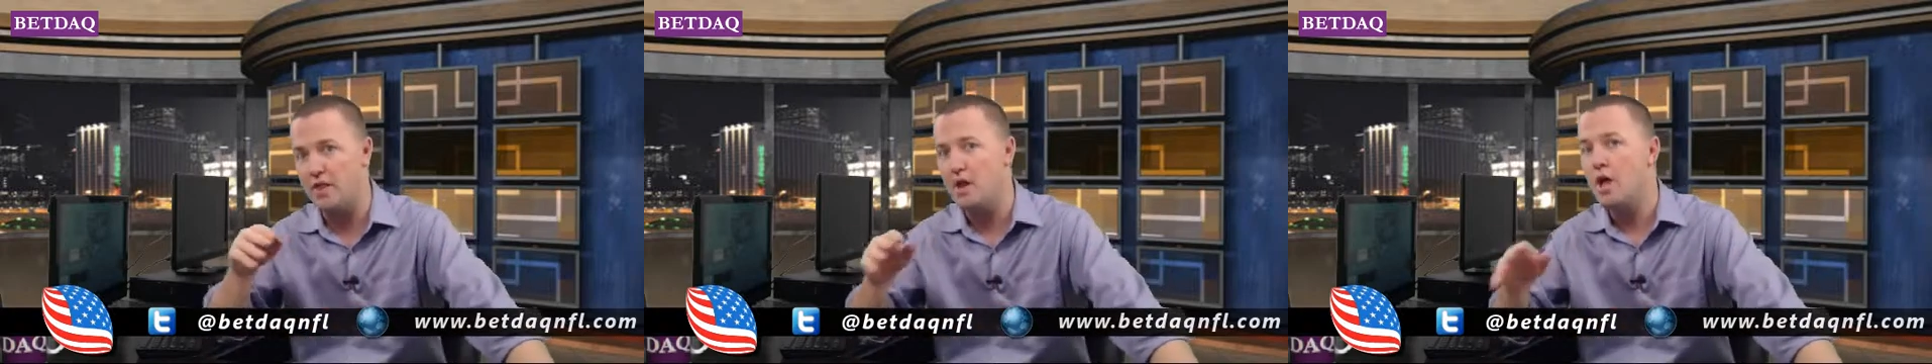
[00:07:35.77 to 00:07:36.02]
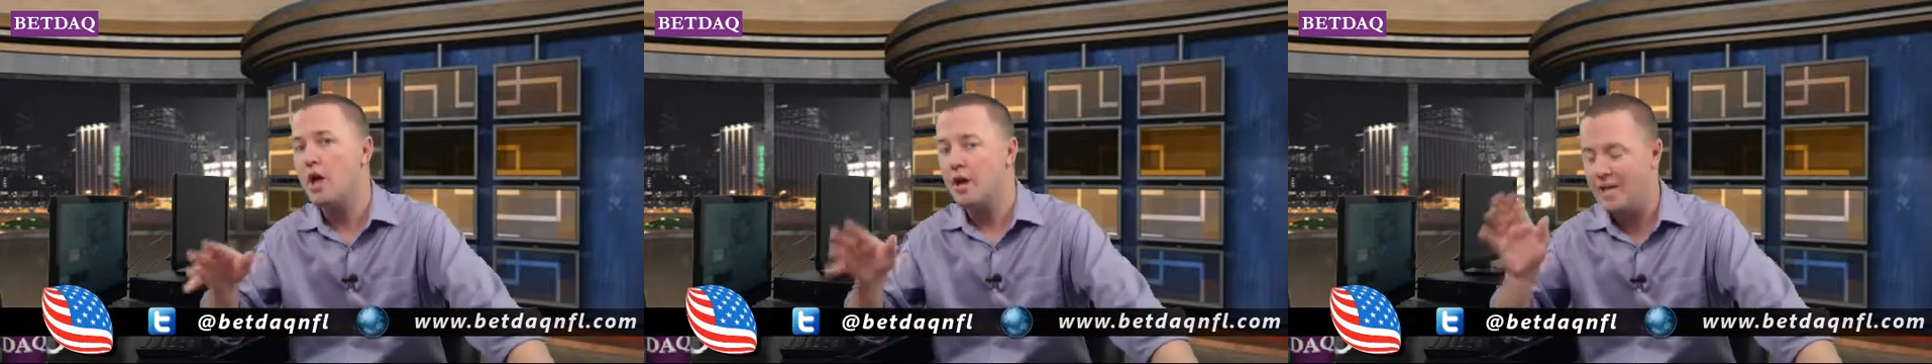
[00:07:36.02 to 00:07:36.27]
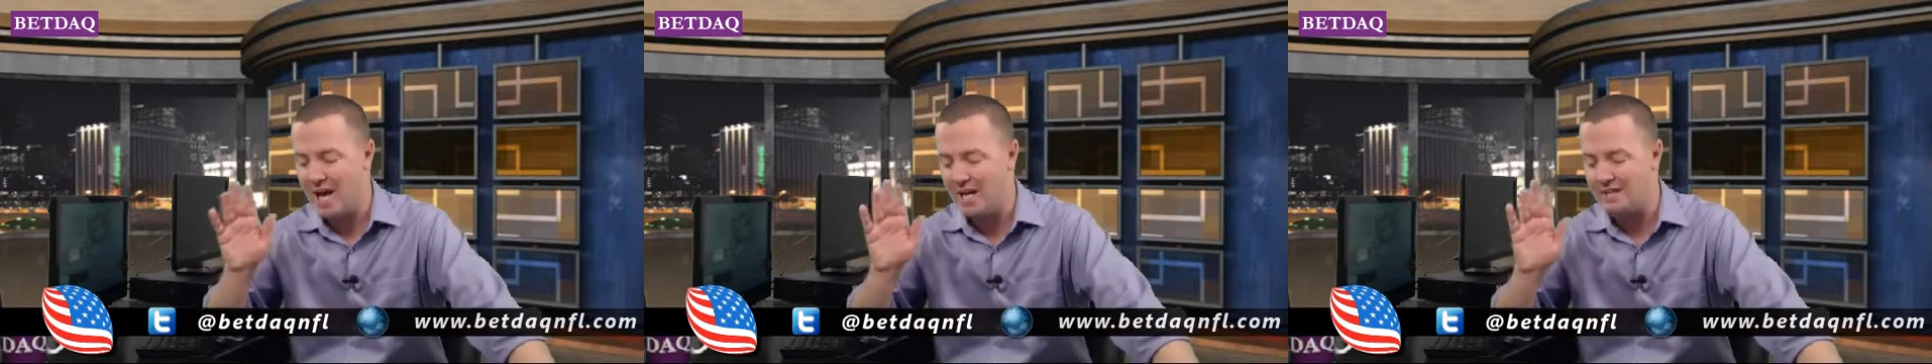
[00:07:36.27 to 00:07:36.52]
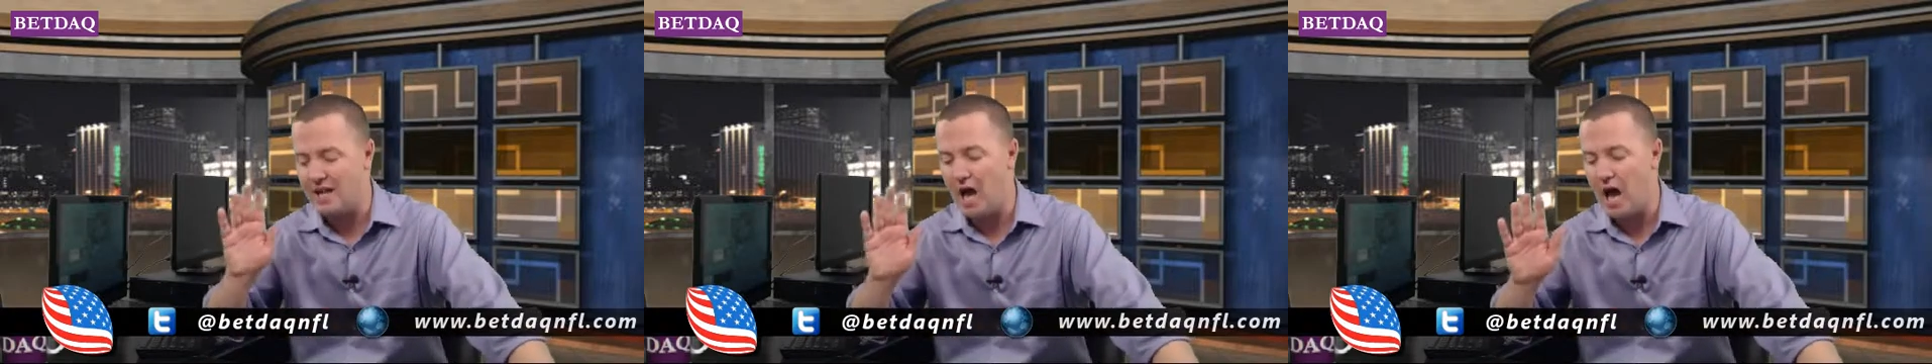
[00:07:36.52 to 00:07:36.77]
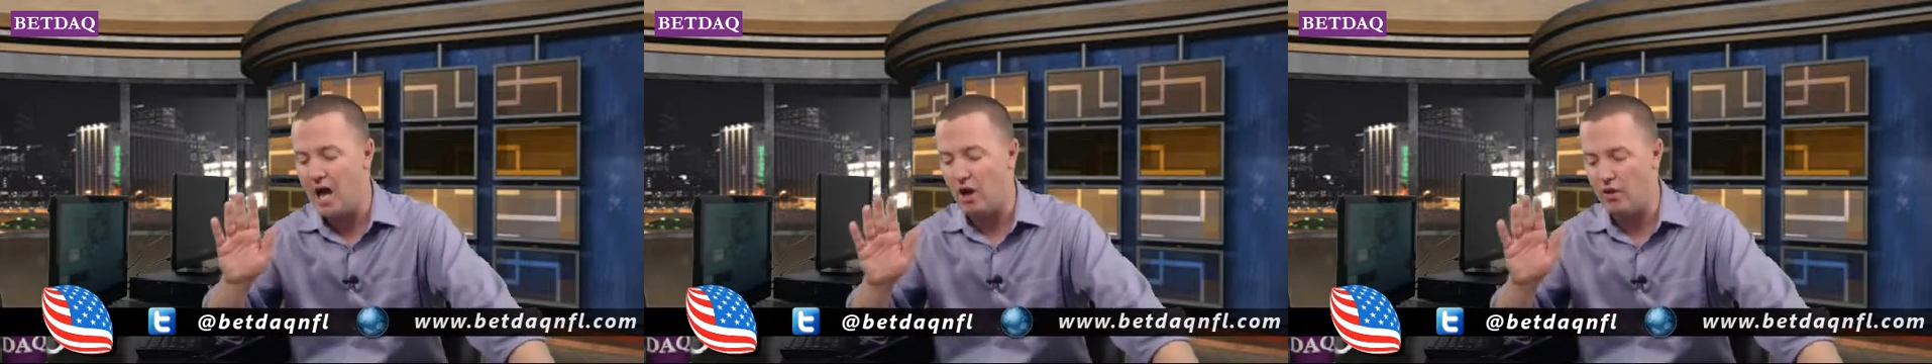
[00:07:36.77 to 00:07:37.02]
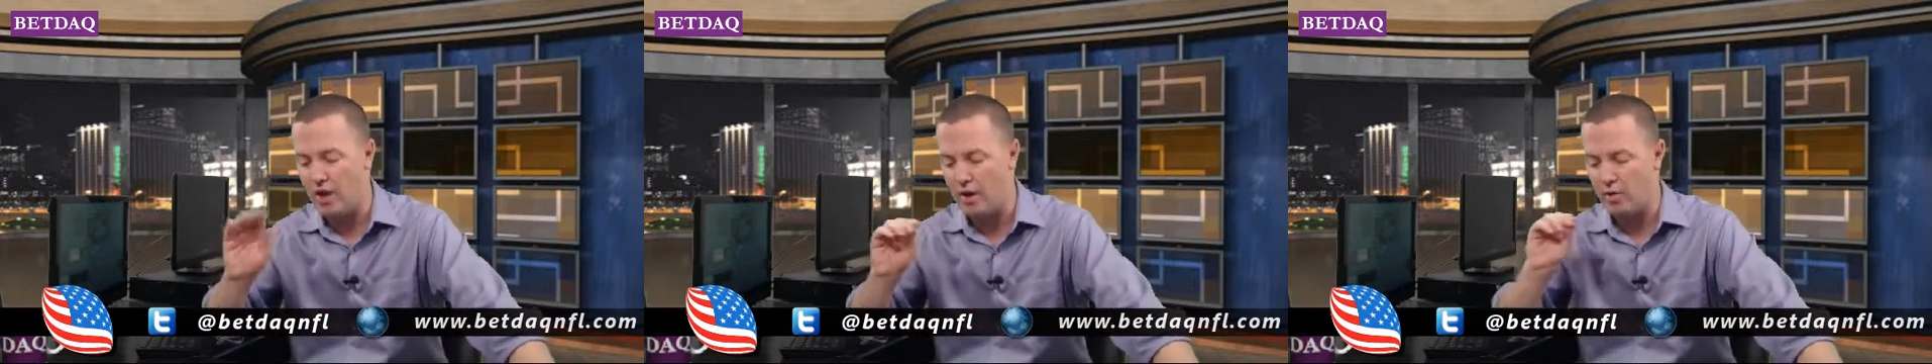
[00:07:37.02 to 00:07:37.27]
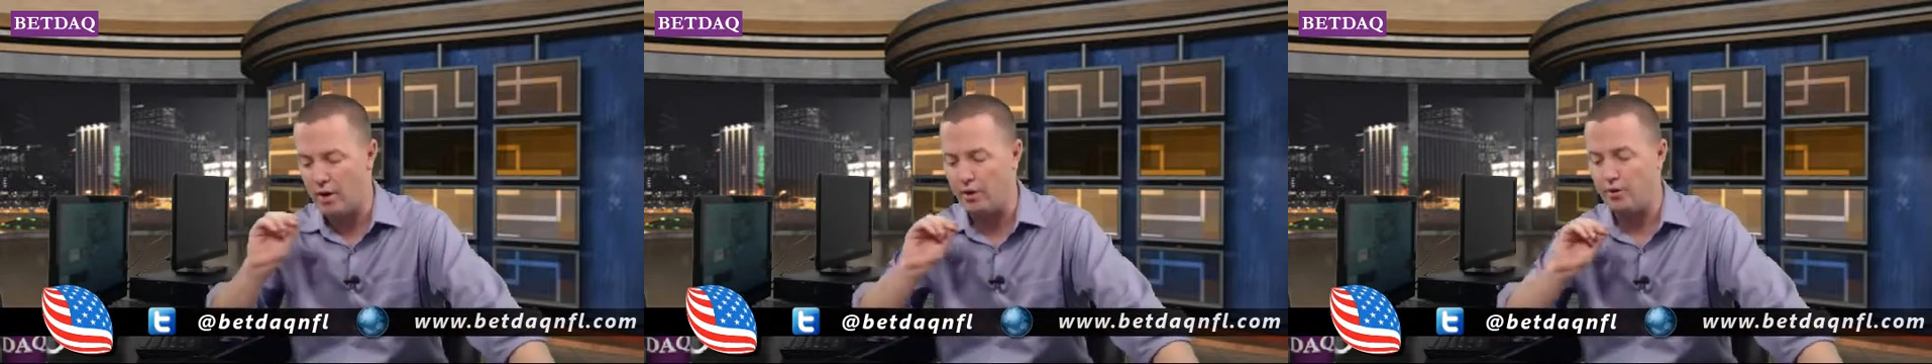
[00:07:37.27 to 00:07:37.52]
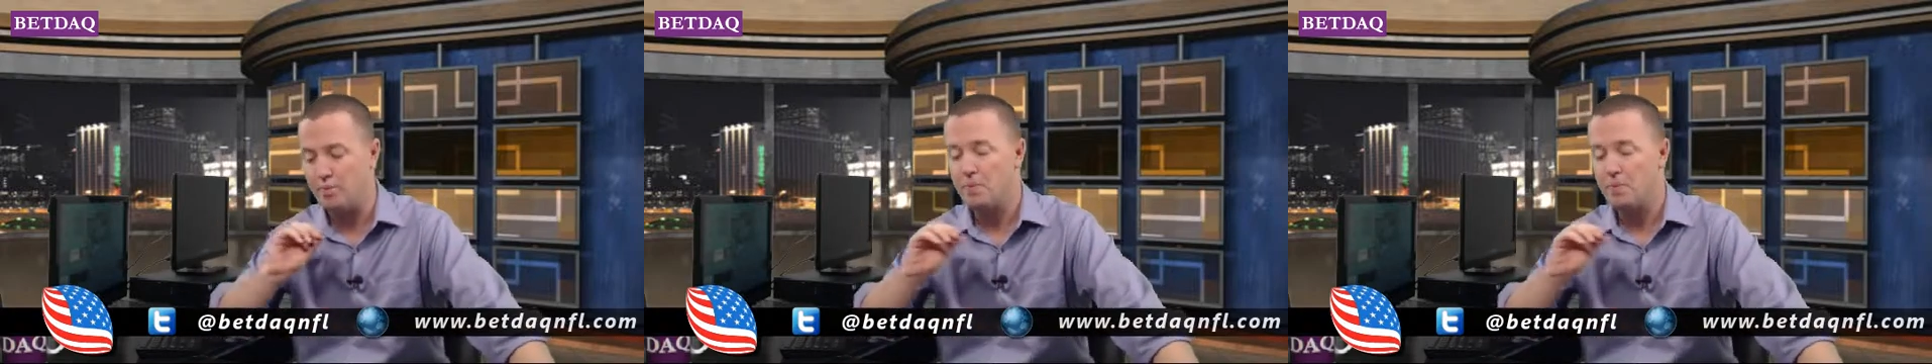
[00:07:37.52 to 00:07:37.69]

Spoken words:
that he has an eye on that record.